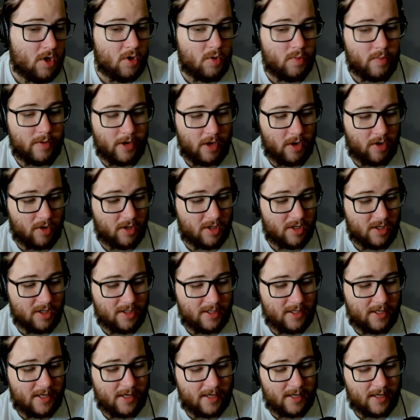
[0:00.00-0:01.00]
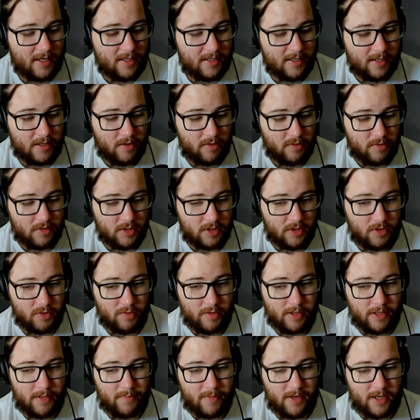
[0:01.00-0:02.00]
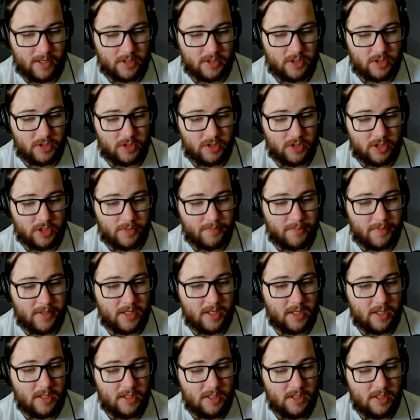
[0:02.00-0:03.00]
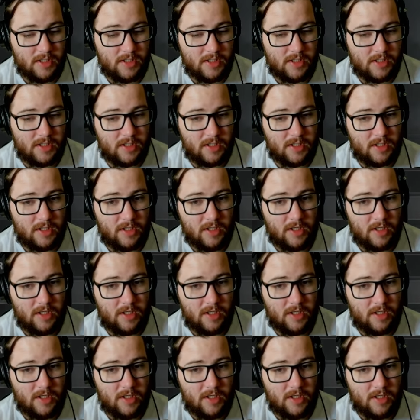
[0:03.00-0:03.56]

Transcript: We are going to kick it down to Grandmaster, just because